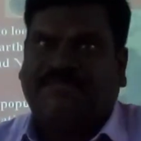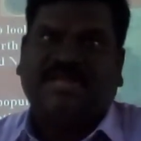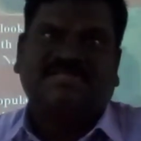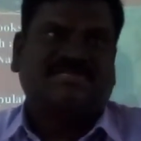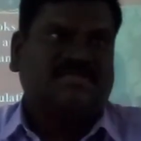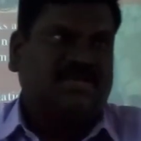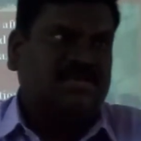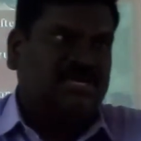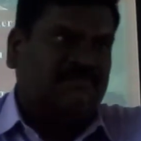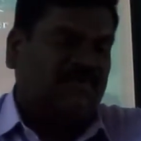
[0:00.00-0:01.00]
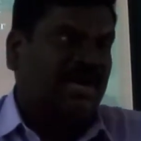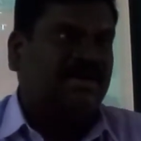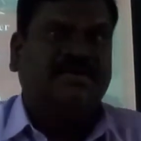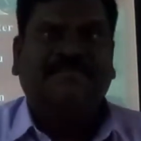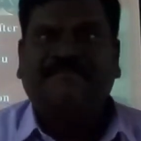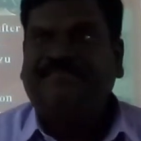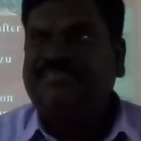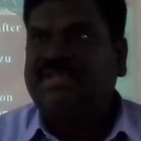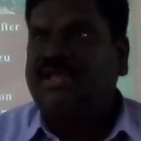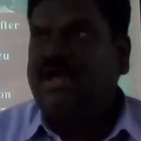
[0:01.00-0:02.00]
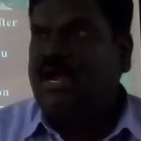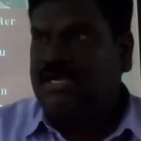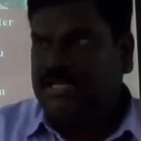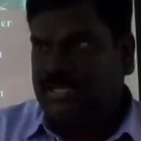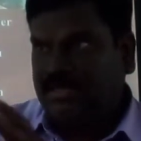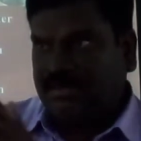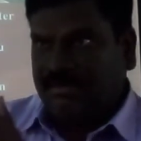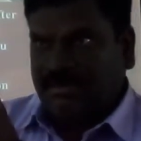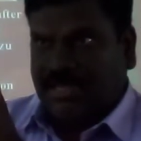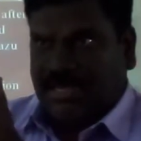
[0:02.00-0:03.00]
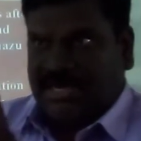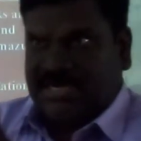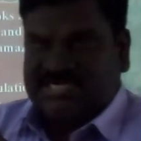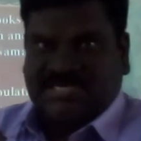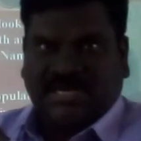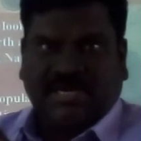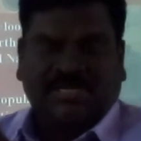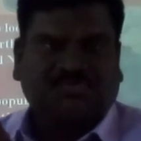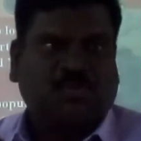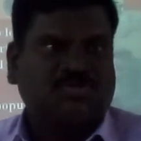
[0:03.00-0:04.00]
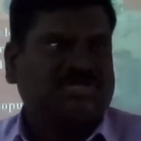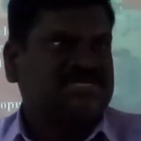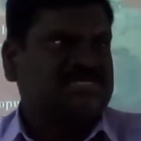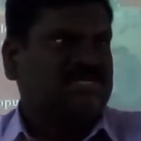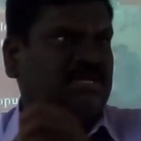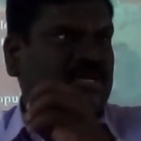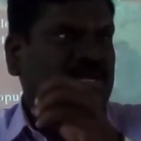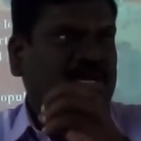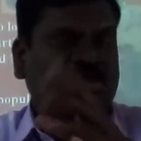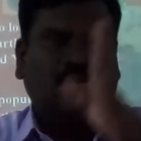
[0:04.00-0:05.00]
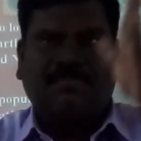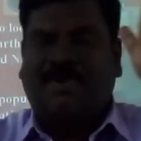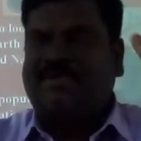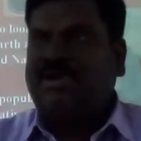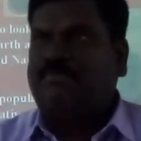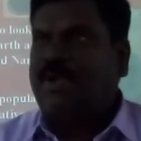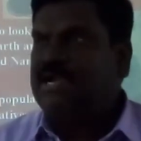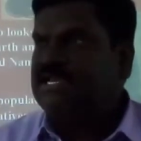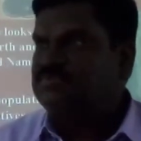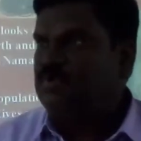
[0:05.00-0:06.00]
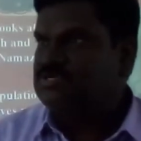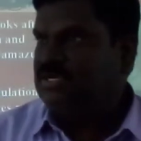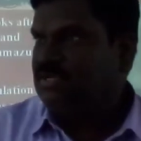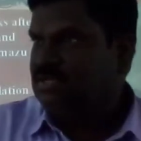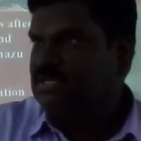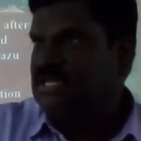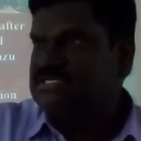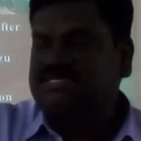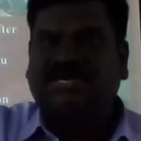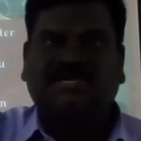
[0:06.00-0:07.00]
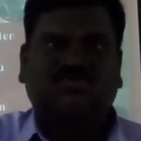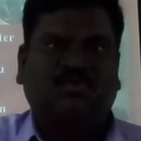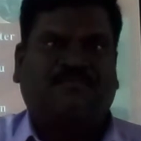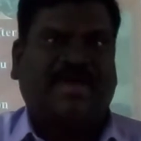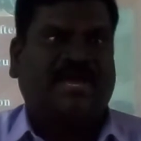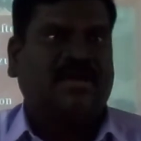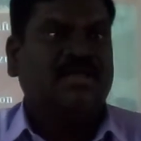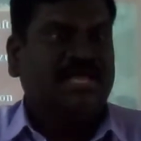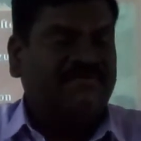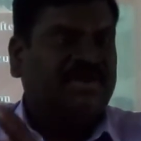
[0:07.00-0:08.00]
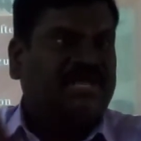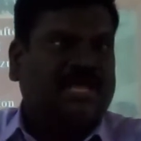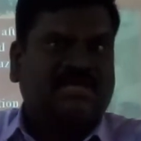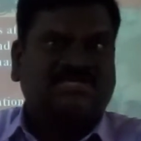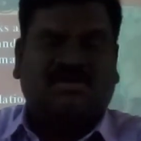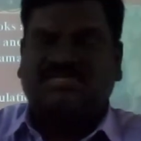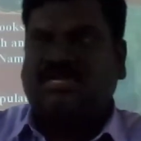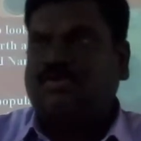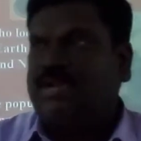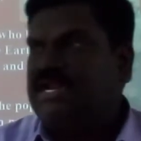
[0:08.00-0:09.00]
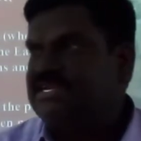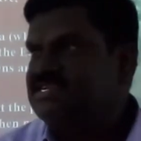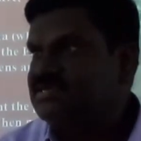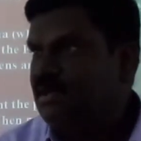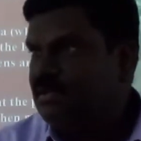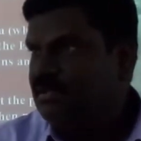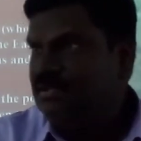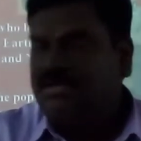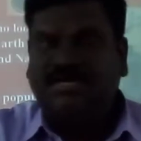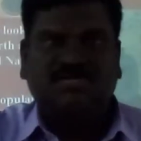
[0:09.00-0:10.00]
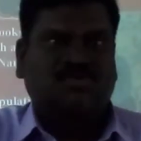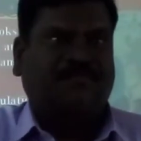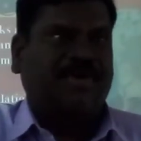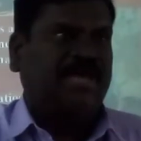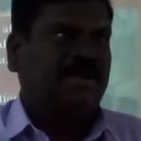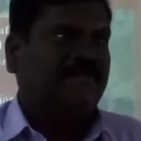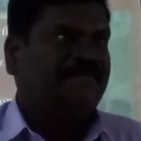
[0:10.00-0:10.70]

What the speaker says: fails, flood, and industrial explosions, nuclear power plant explosion, thus leads to fire. Even short circuit, electric shock leads to fire,